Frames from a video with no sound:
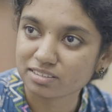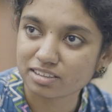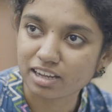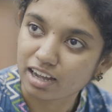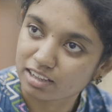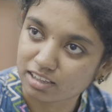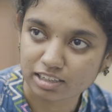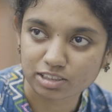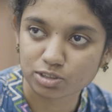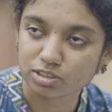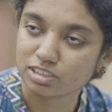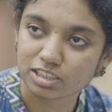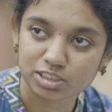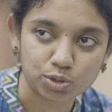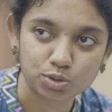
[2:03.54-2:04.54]
Yeah,
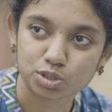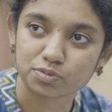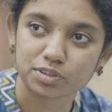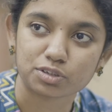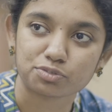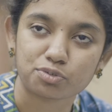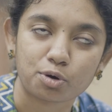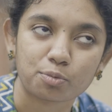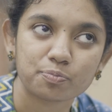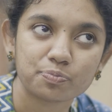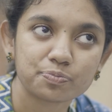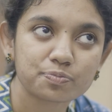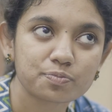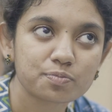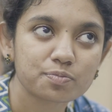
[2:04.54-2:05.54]
that is also with the form.
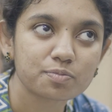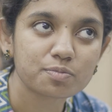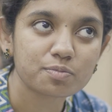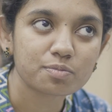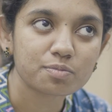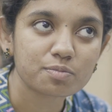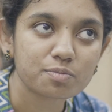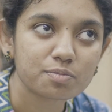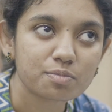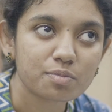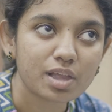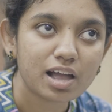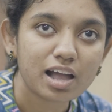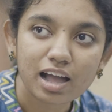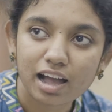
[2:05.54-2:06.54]

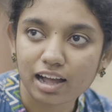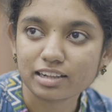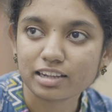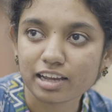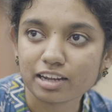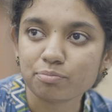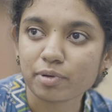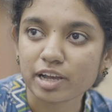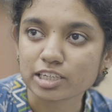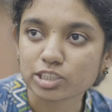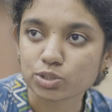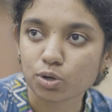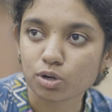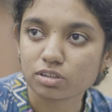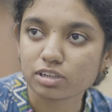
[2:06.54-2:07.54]
And then
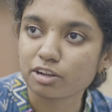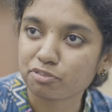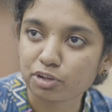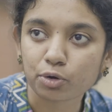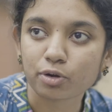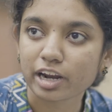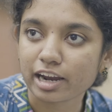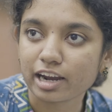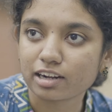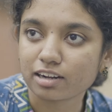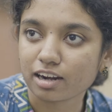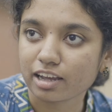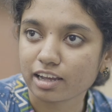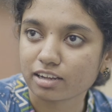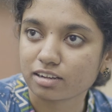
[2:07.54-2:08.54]
based on, if you create
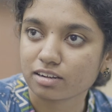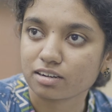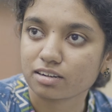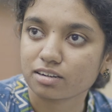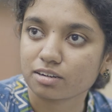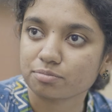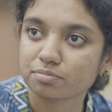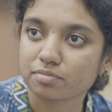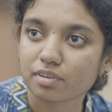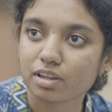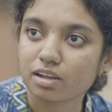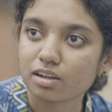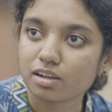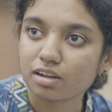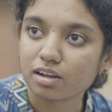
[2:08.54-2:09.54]
like a
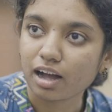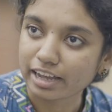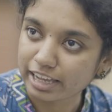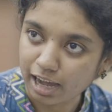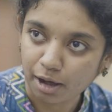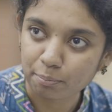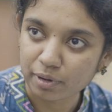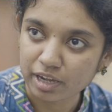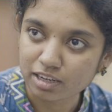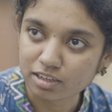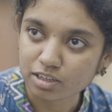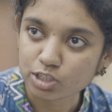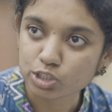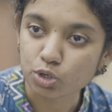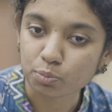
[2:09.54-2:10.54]
campaign,
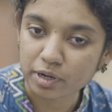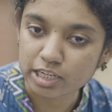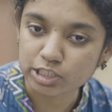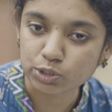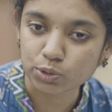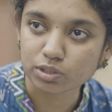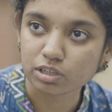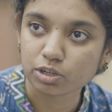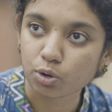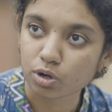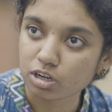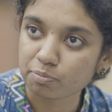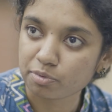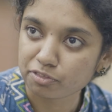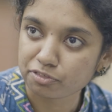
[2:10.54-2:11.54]
so based on the
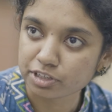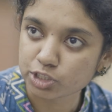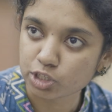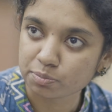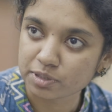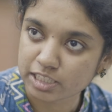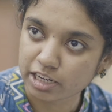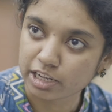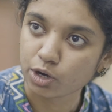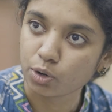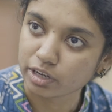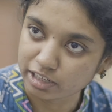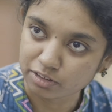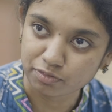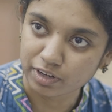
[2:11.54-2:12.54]
donor preference, you'll be sending
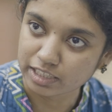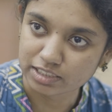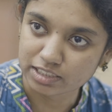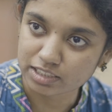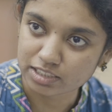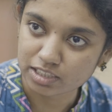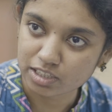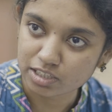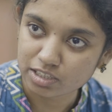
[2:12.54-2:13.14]
out invites.